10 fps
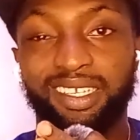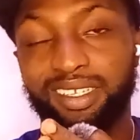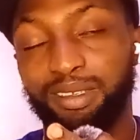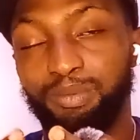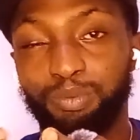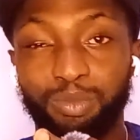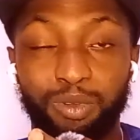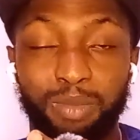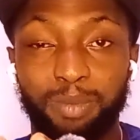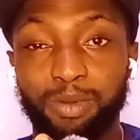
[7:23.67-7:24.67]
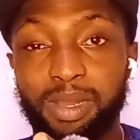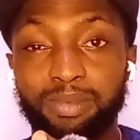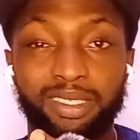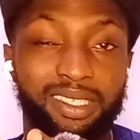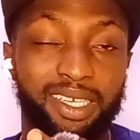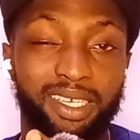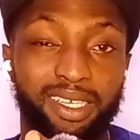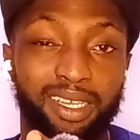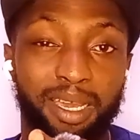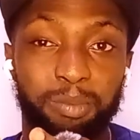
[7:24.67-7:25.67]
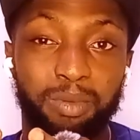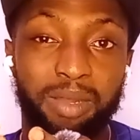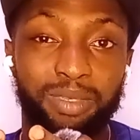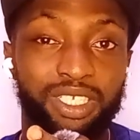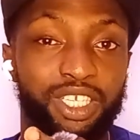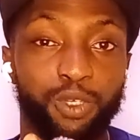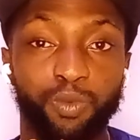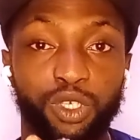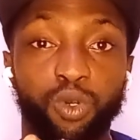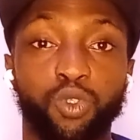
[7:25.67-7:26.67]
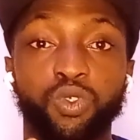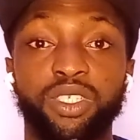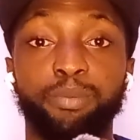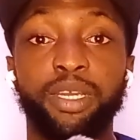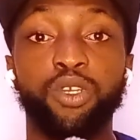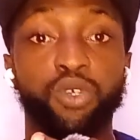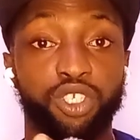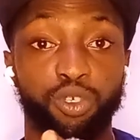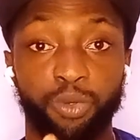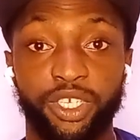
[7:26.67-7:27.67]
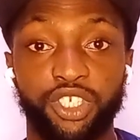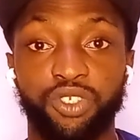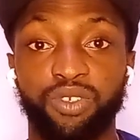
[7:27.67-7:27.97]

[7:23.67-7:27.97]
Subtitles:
it might probably take like probably a week or two, depend on the location.